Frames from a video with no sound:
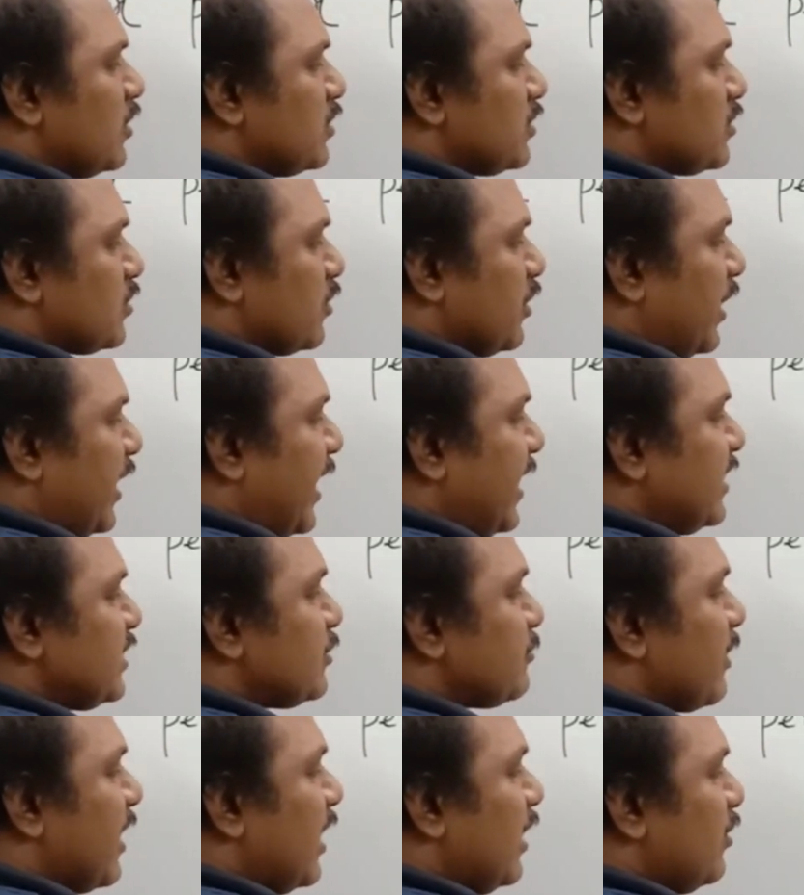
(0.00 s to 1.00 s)
So
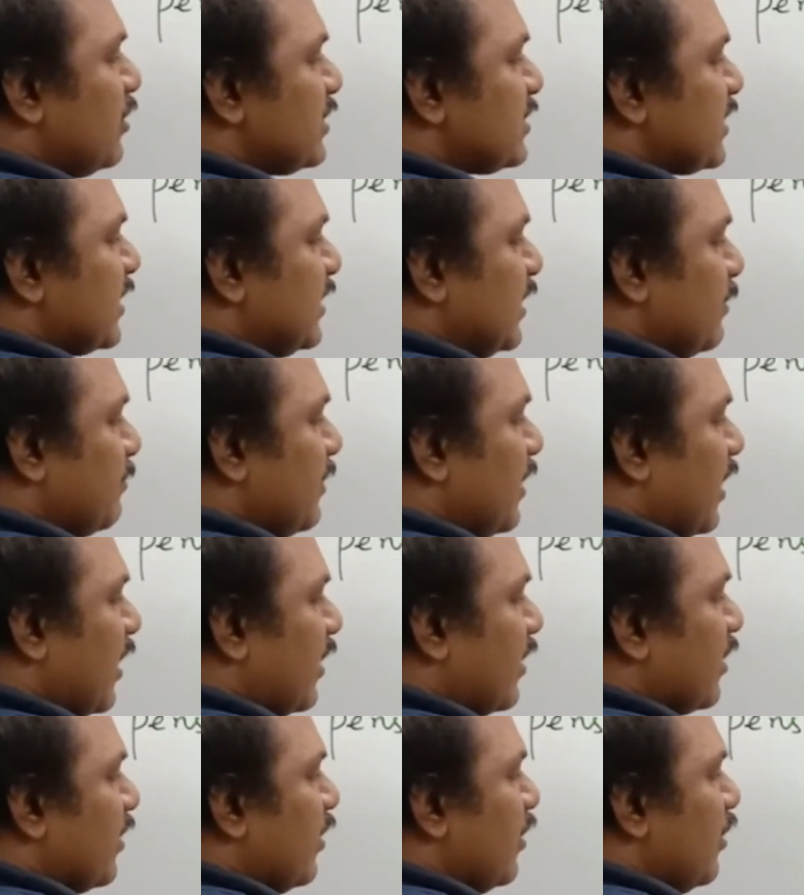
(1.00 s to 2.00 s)
x value is nothing
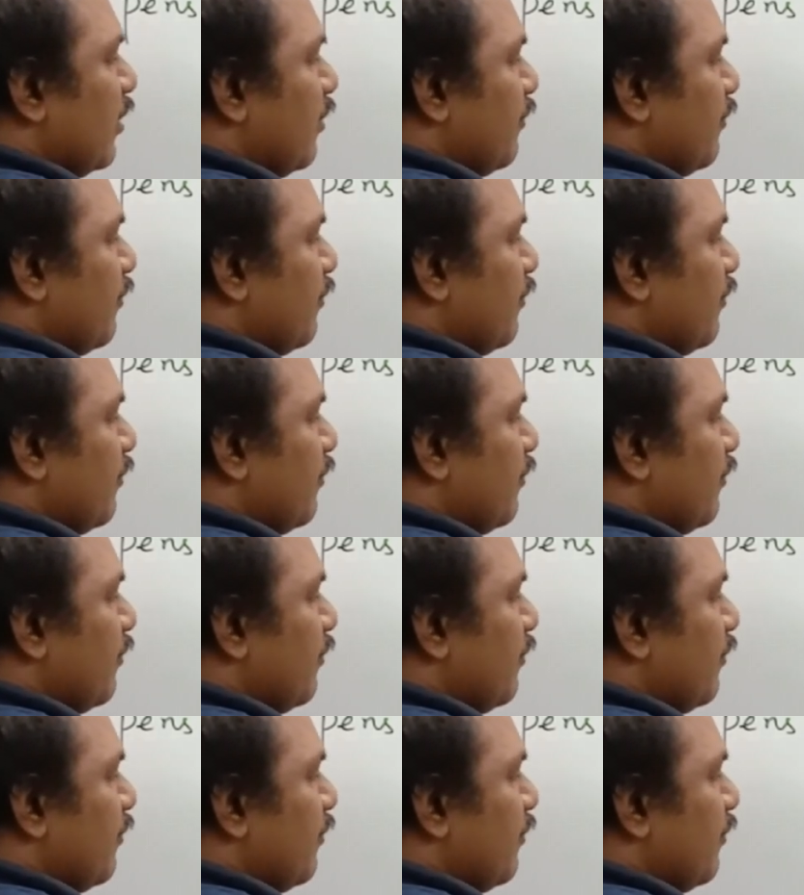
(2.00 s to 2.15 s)
but